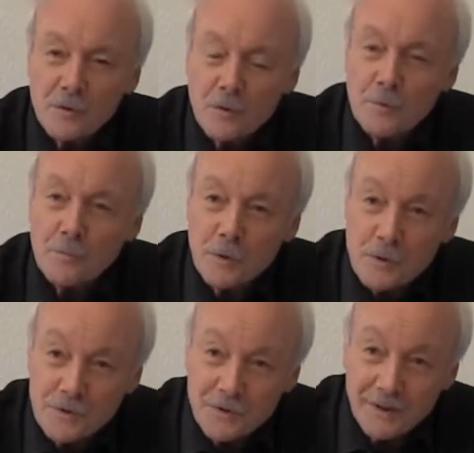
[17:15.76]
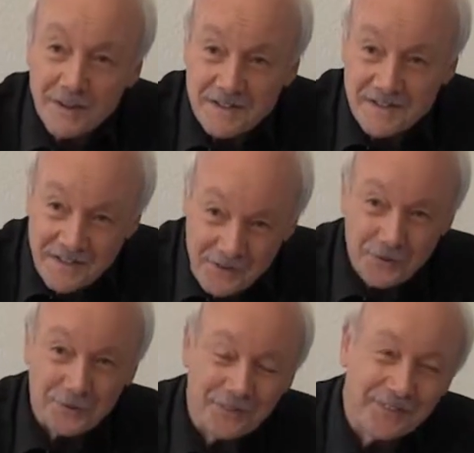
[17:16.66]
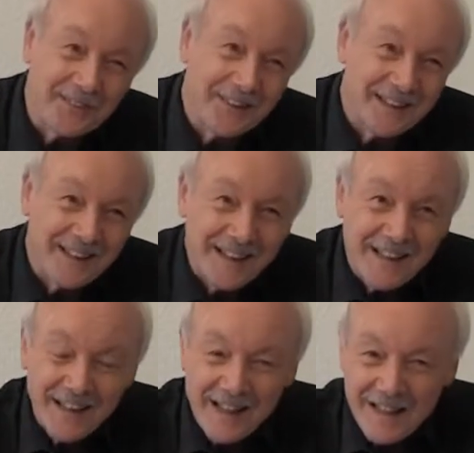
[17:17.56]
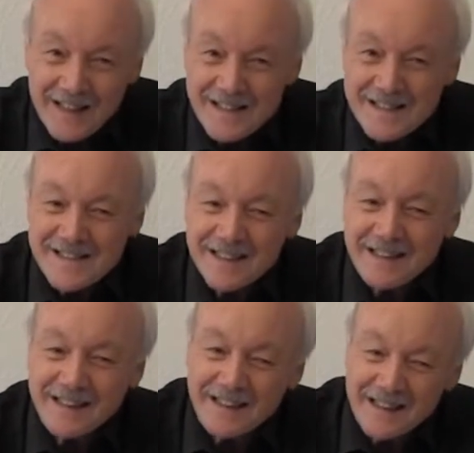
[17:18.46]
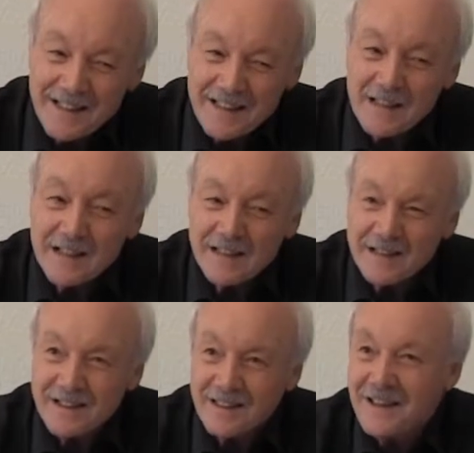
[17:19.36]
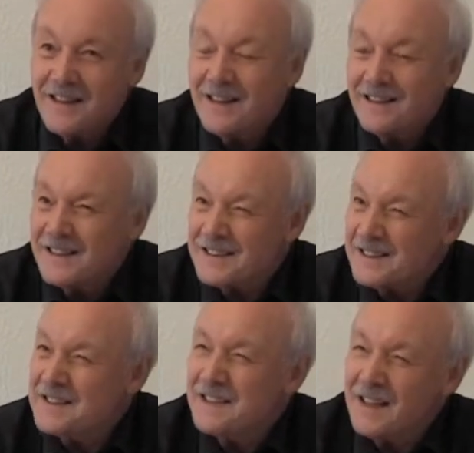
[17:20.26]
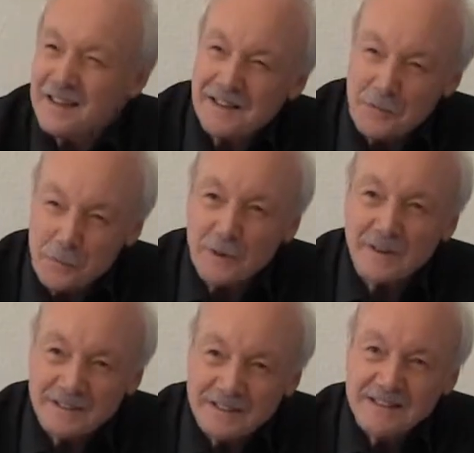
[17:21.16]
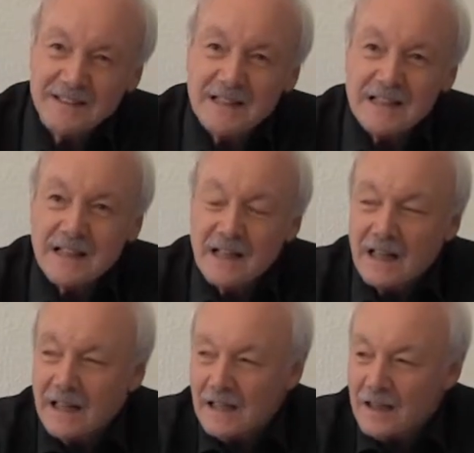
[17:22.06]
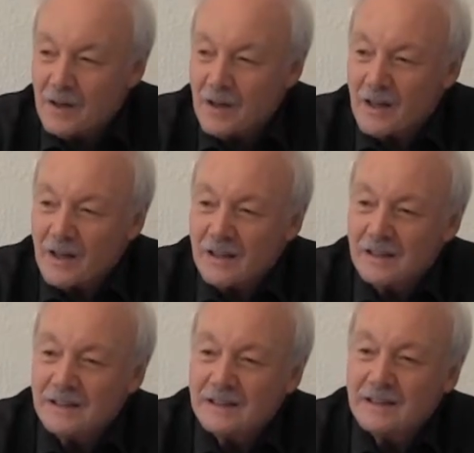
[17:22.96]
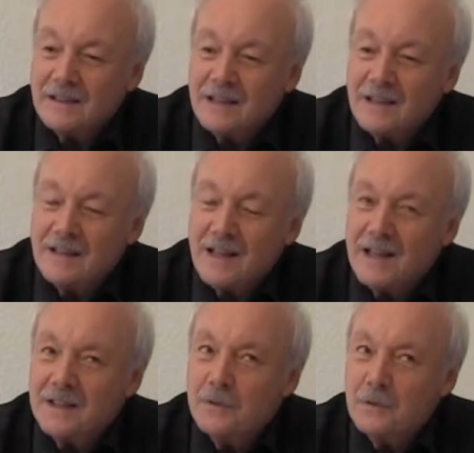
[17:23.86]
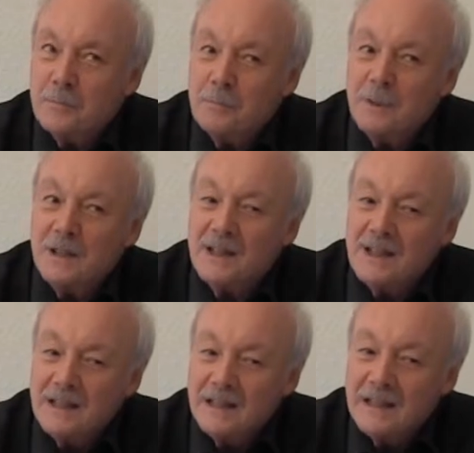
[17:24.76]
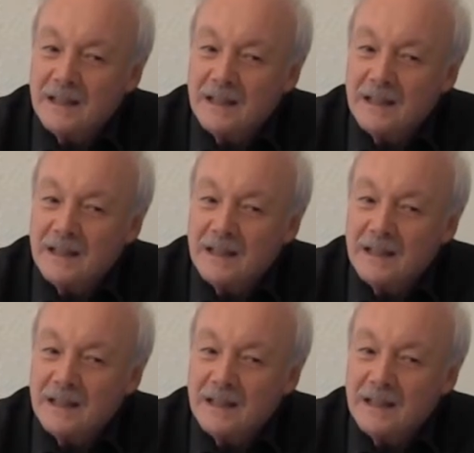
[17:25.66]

Commercialization is uh, an, I think is an ugly word. Uh, it could be